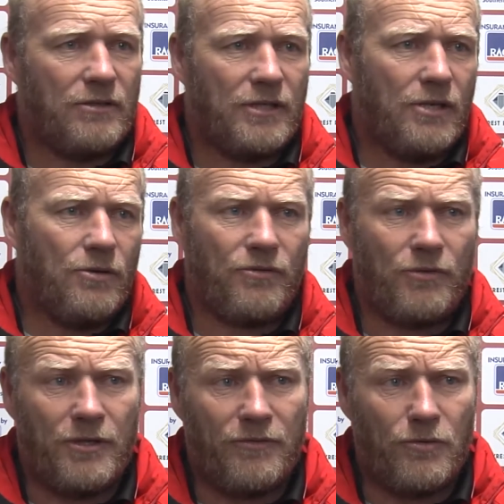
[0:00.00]
I think he got
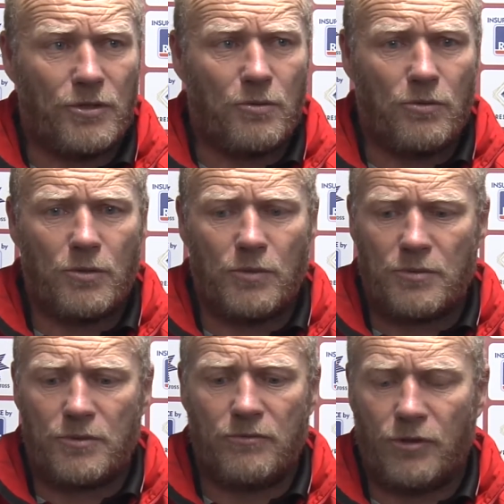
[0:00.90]
three in the first quarter,
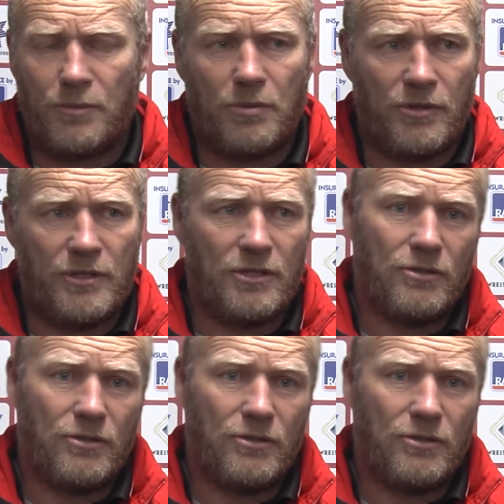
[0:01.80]
which was really pleasing.